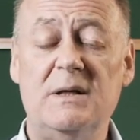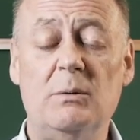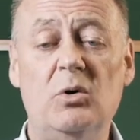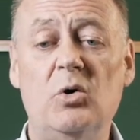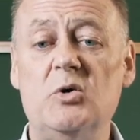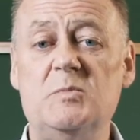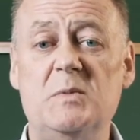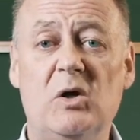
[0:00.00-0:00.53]
There
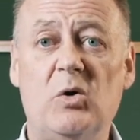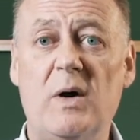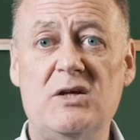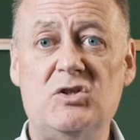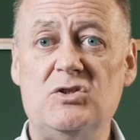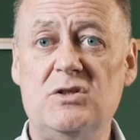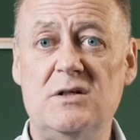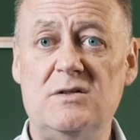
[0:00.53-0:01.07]
will always be
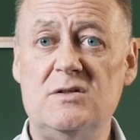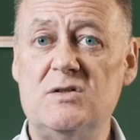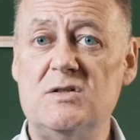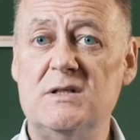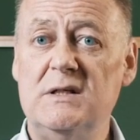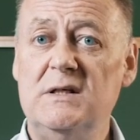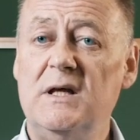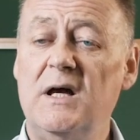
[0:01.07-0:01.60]

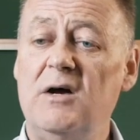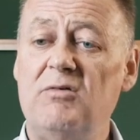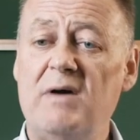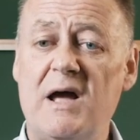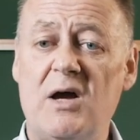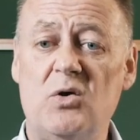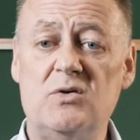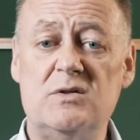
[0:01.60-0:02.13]
questions
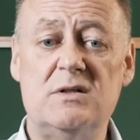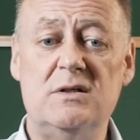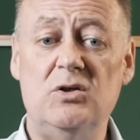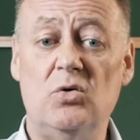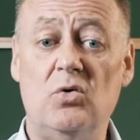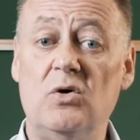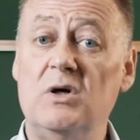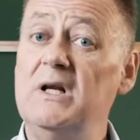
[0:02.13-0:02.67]
around
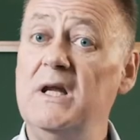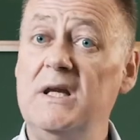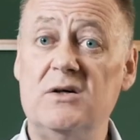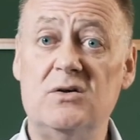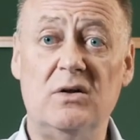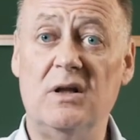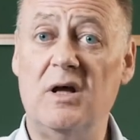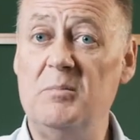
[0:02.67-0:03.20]
your
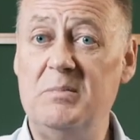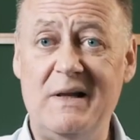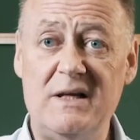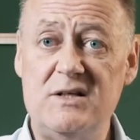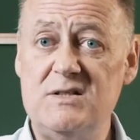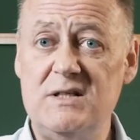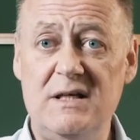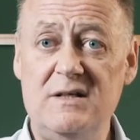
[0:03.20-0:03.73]
clinical
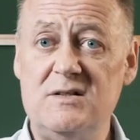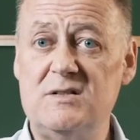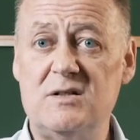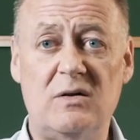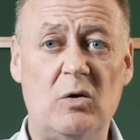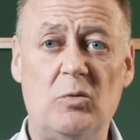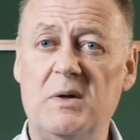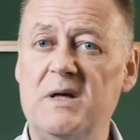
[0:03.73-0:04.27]
ability.
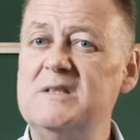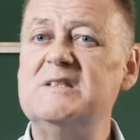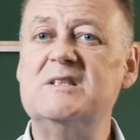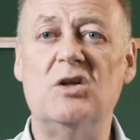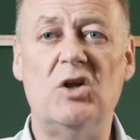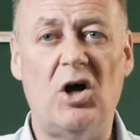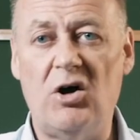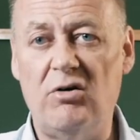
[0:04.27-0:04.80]
So there'll be a
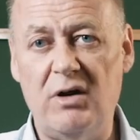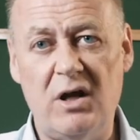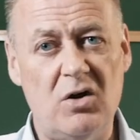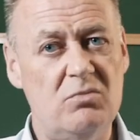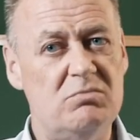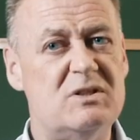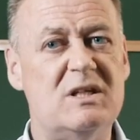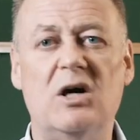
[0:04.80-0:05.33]

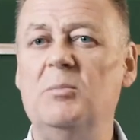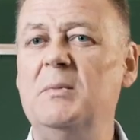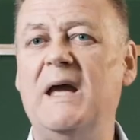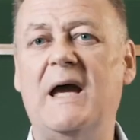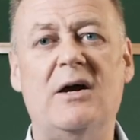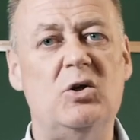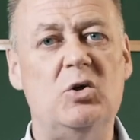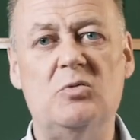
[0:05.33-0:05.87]
scenario, tell
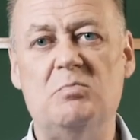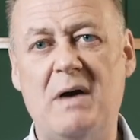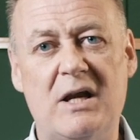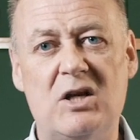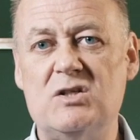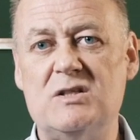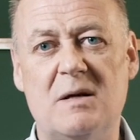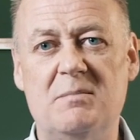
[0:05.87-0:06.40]
me how you'd
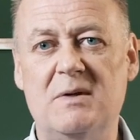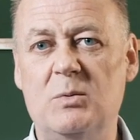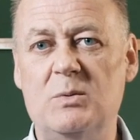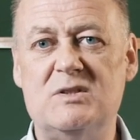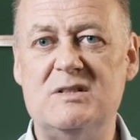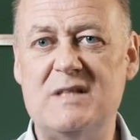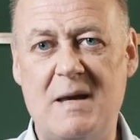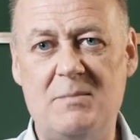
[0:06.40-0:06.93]
manage somebody
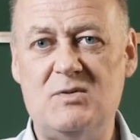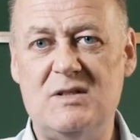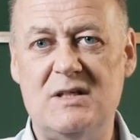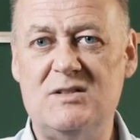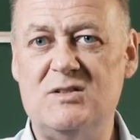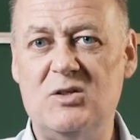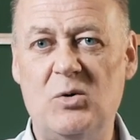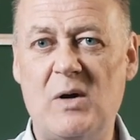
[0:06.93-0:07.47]
with
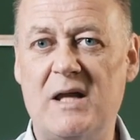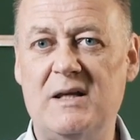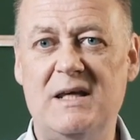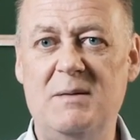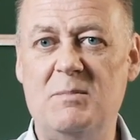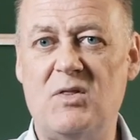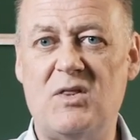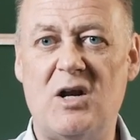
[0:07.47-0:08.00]
sepsis who
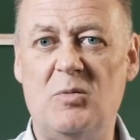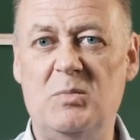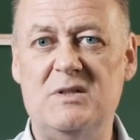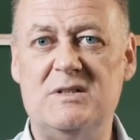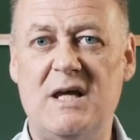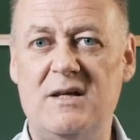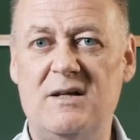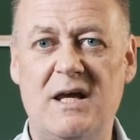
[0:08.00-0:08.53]
had
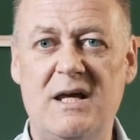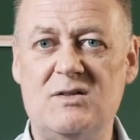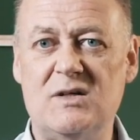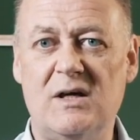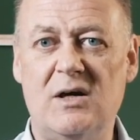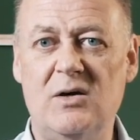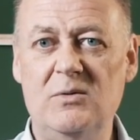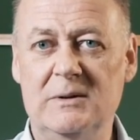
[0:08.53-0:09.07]
chemotherapy 10
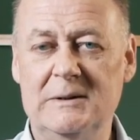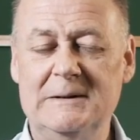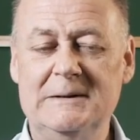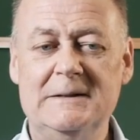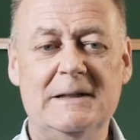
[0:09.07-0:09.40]
days ago.